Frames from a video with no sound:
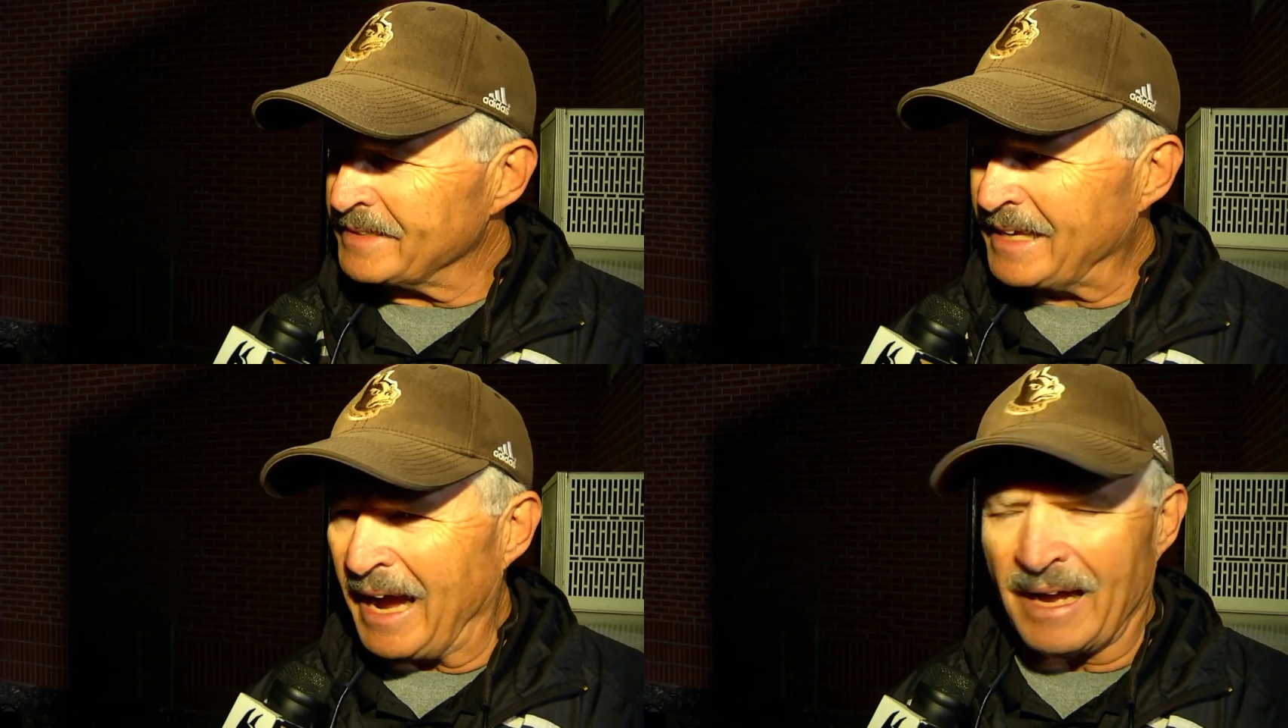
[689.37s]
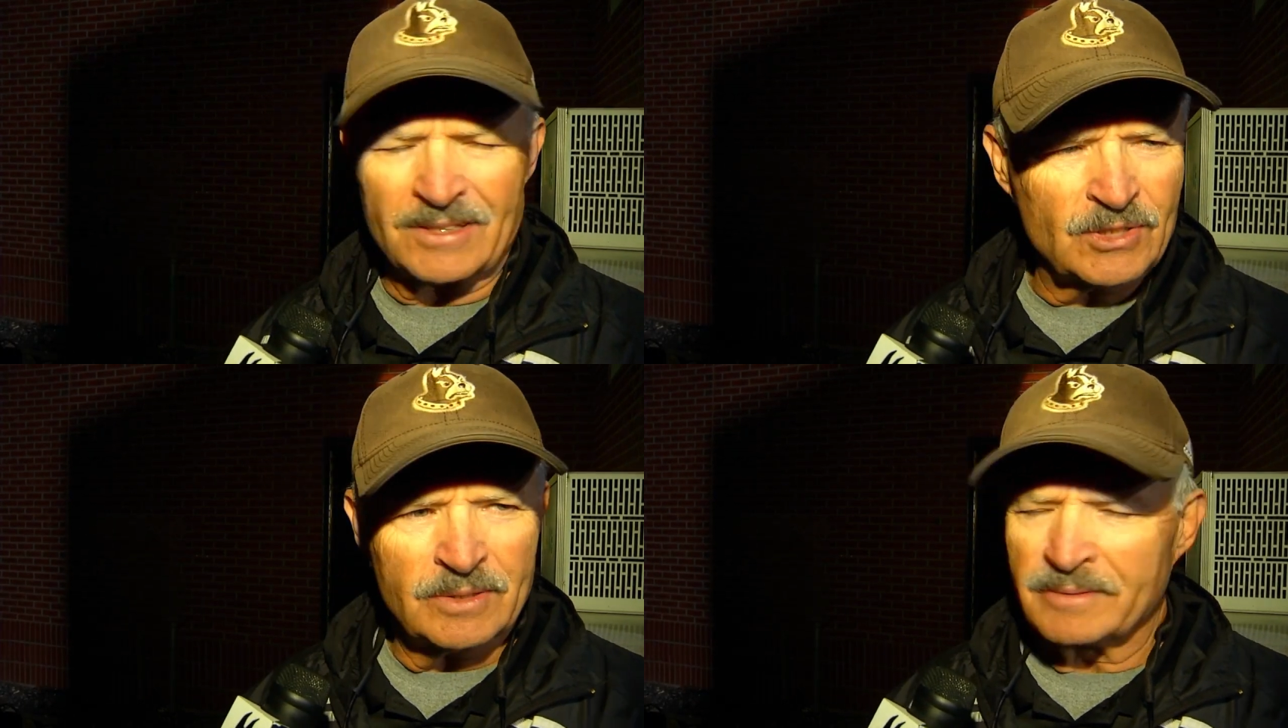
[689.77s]

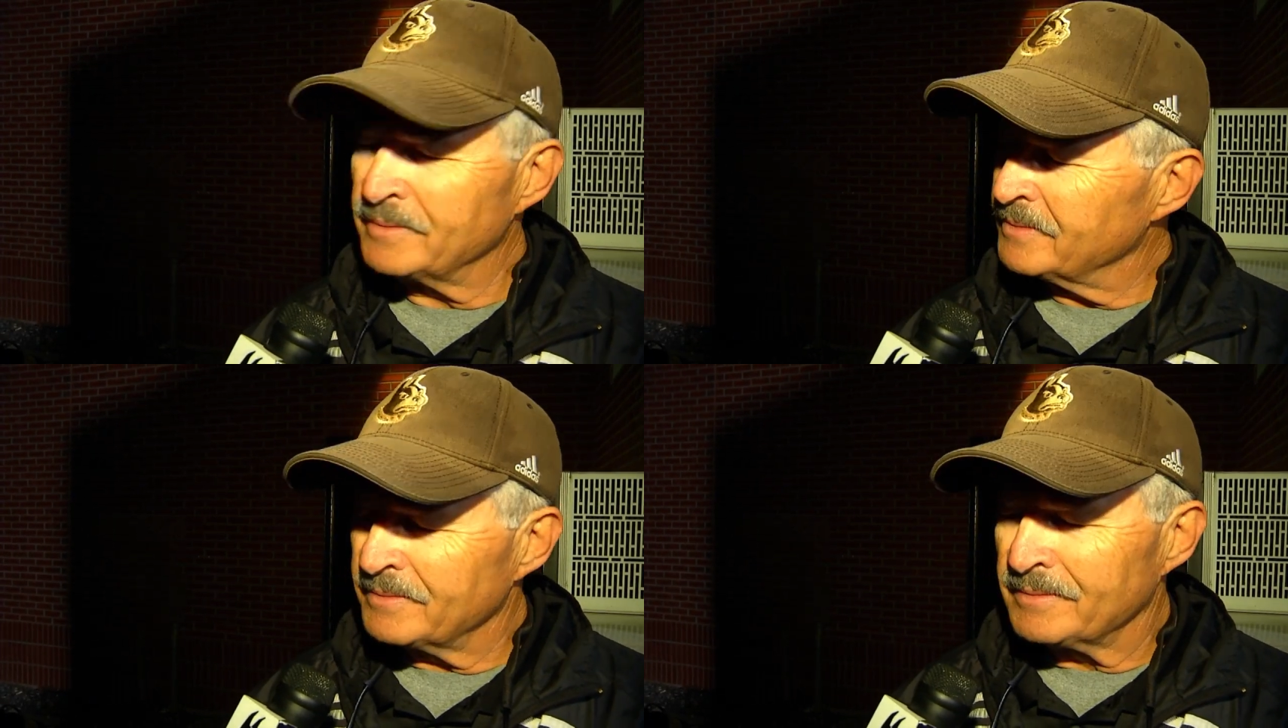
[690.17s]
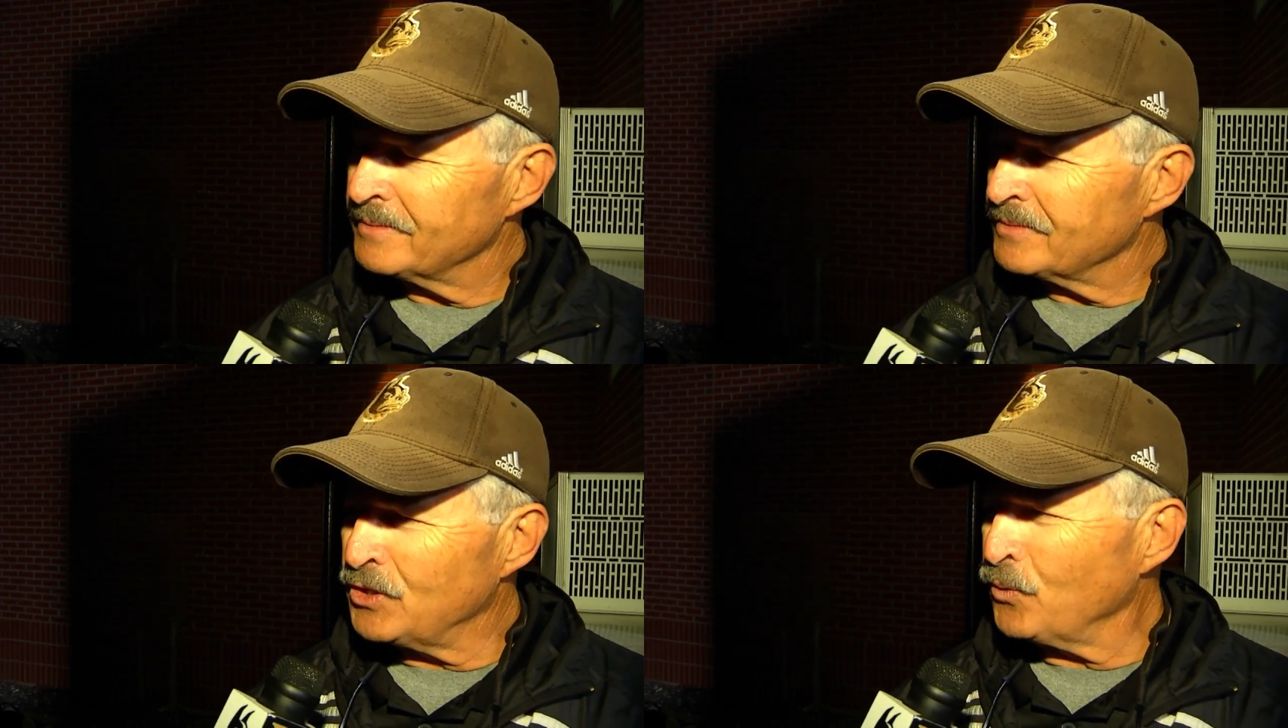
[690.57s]
gosh,
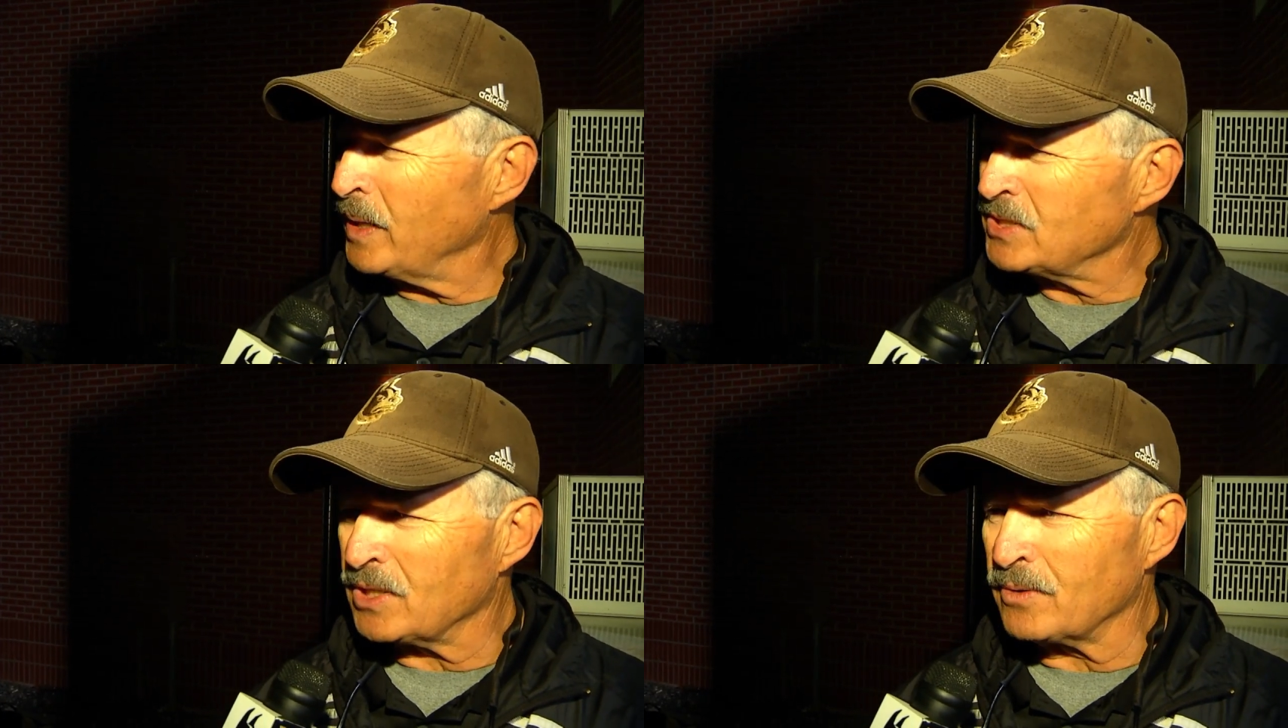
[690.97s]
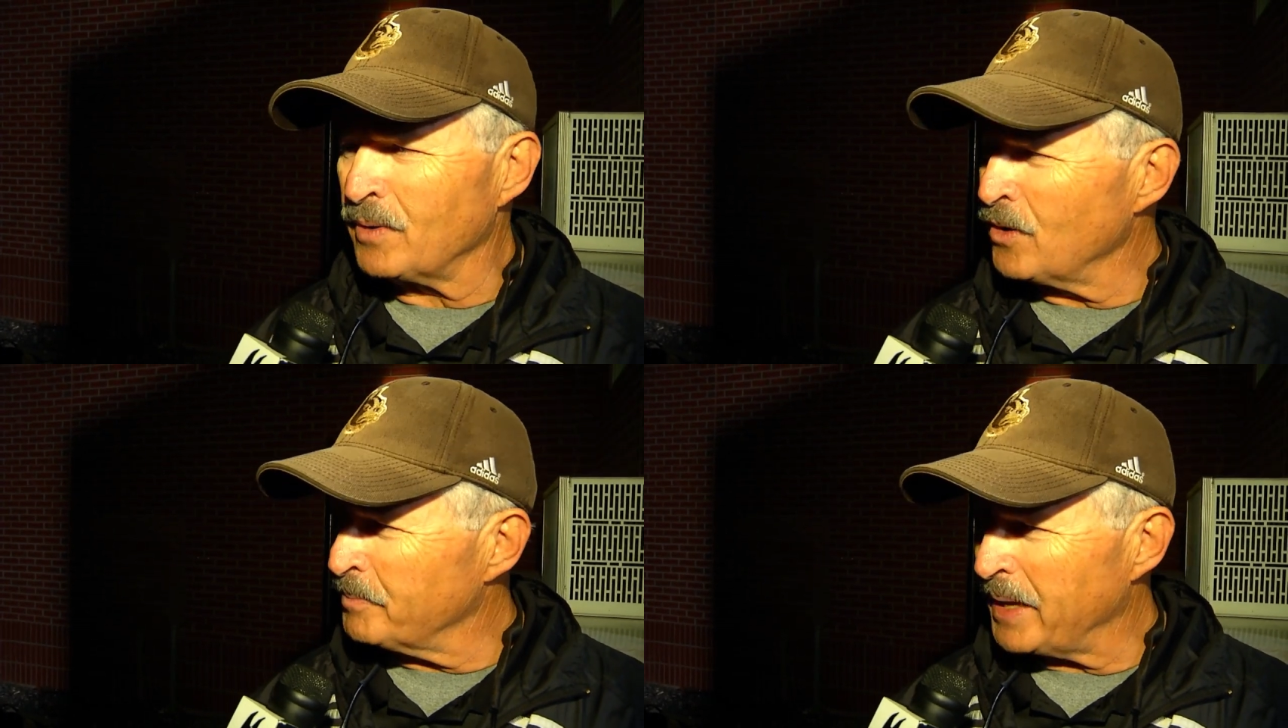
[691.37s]
two weeks in a
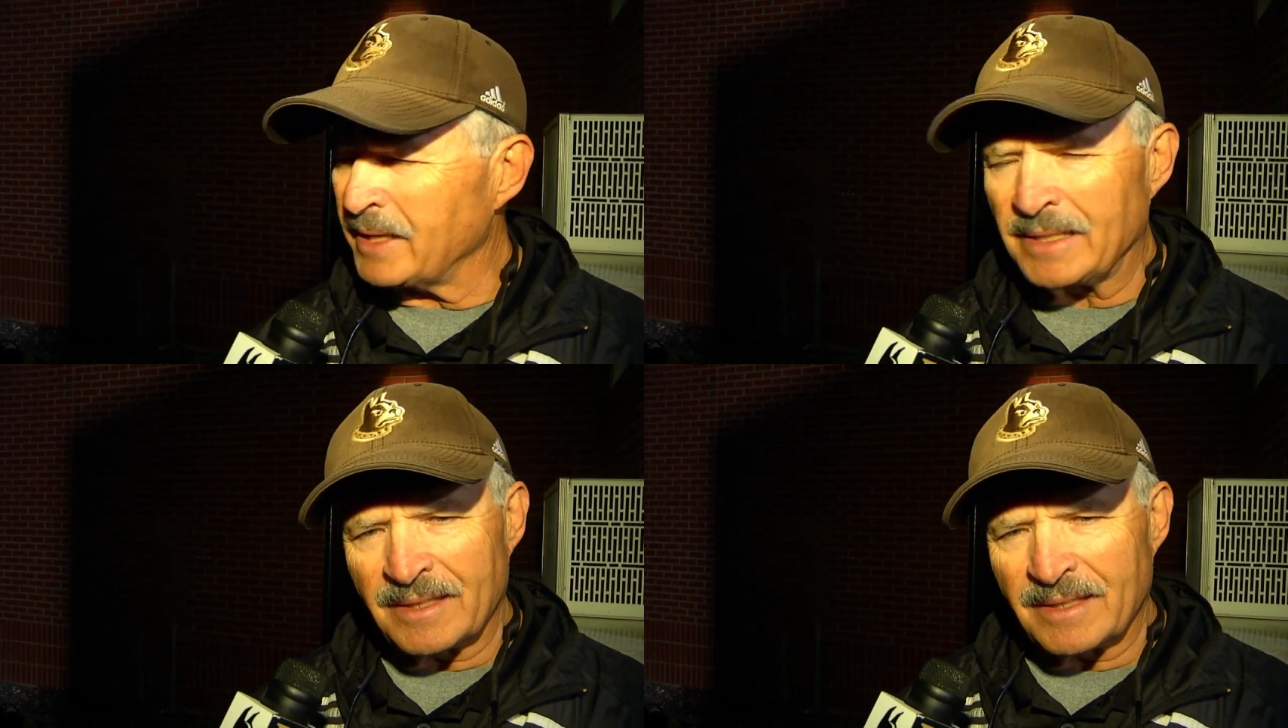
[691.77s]
row, man.